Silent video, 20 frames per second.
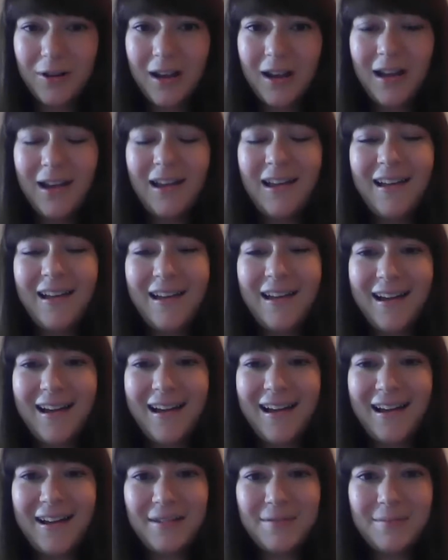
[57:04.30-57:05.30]
to.
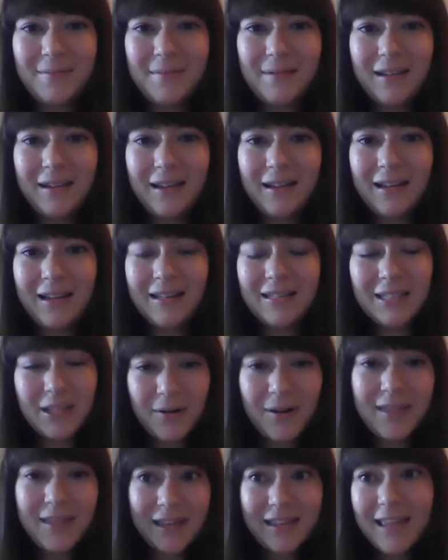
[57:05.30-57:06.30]
And
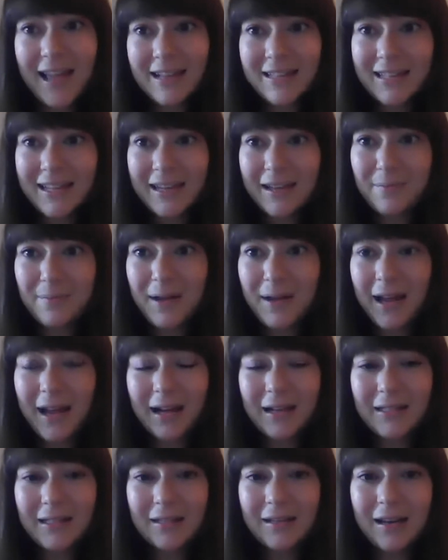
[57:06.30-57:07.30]
so I think that's the
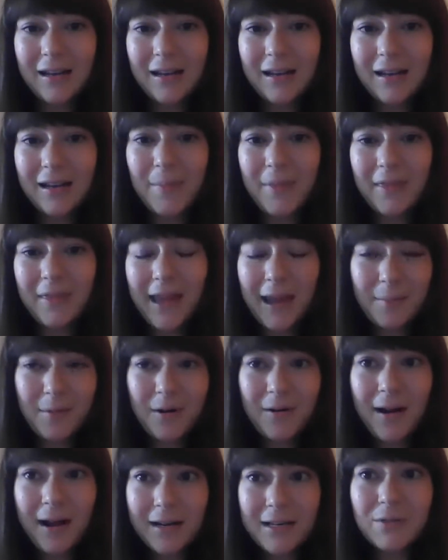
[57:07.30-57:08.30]
impact. The
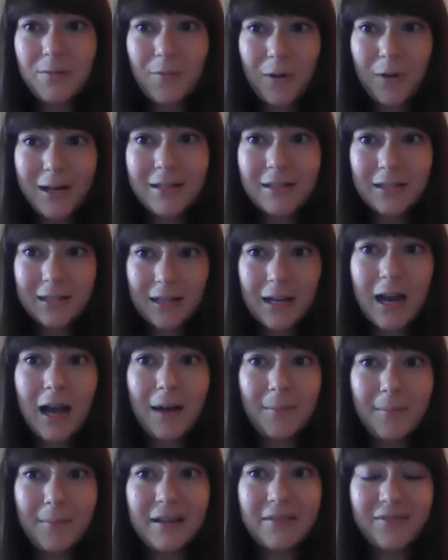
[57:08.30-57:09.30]
Emiratis want to
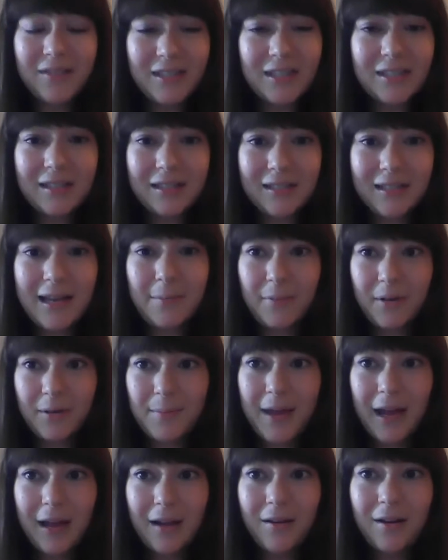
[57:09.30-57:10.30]
come and visit the
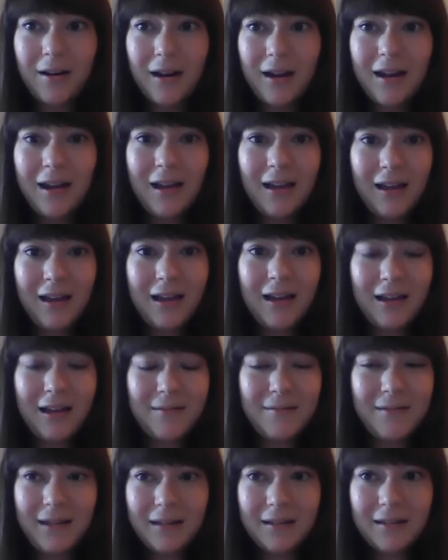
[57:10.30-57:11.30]
Temple Mount.
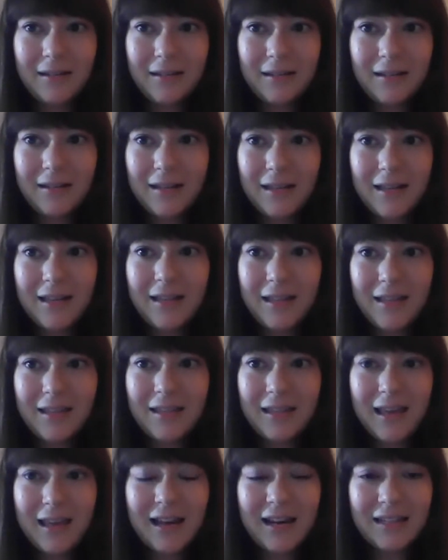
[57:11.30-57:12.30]
I mean,
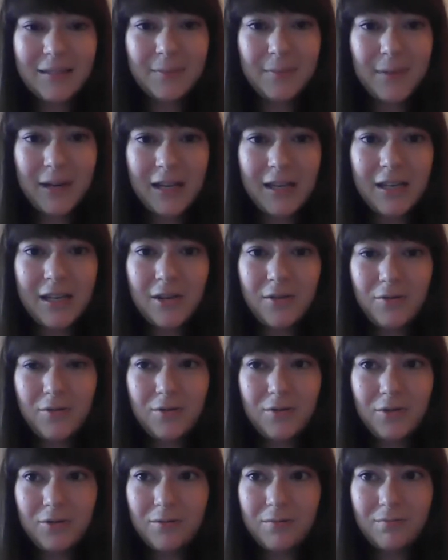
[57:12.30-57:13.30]
that has been a
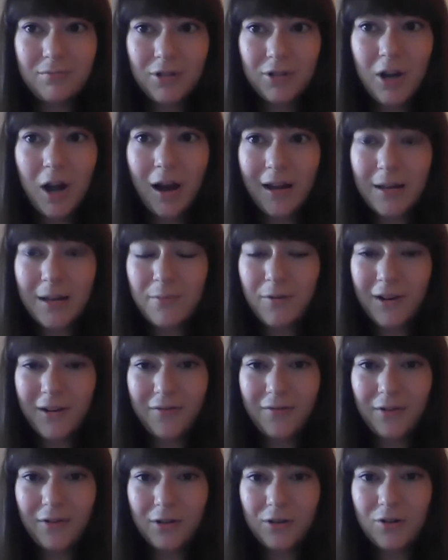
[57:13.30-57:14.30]
huge talking
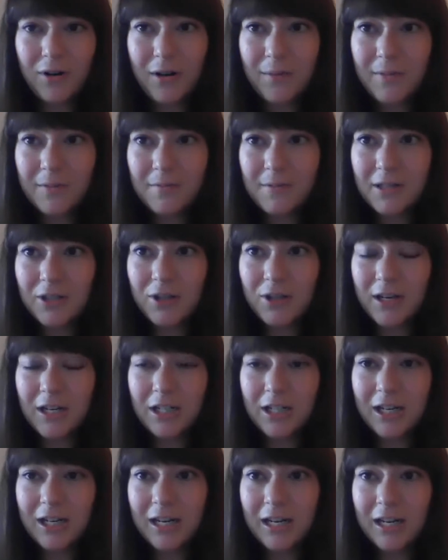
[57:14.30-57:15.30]
point for the Trump
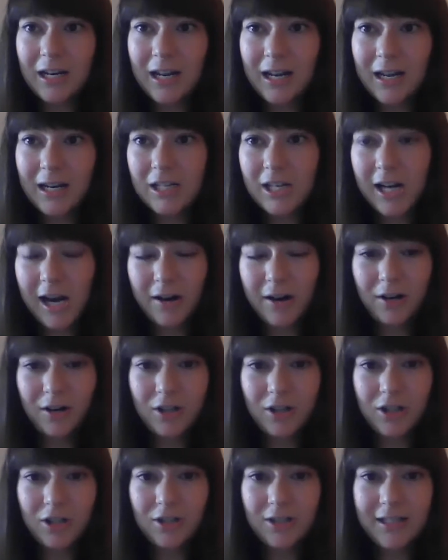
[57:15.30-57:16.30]
administration, and
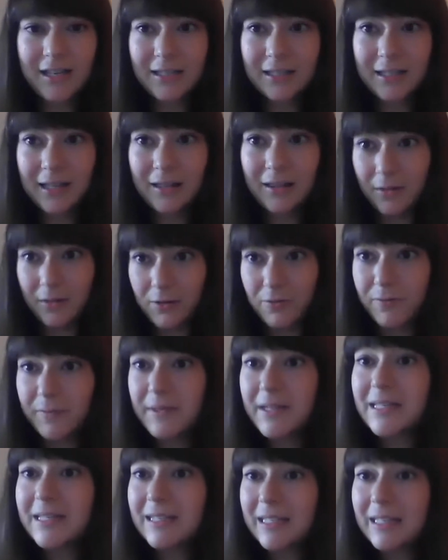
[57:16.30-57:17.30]
Jared Kushner says that the
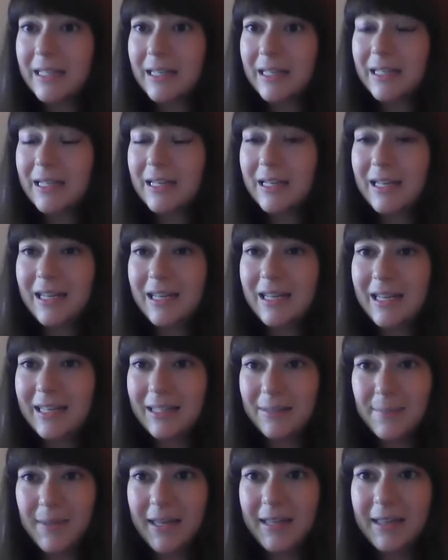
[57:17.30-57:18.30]
reason he
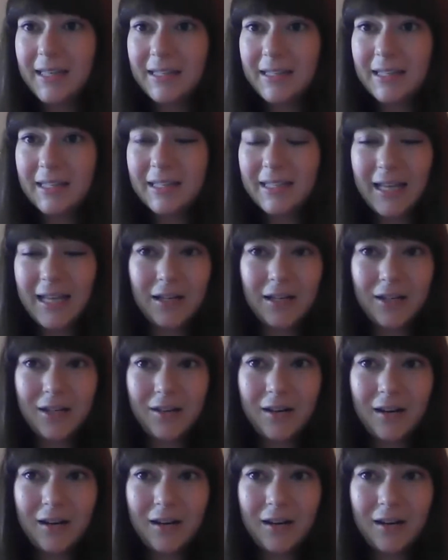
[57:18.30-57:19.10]
has made this the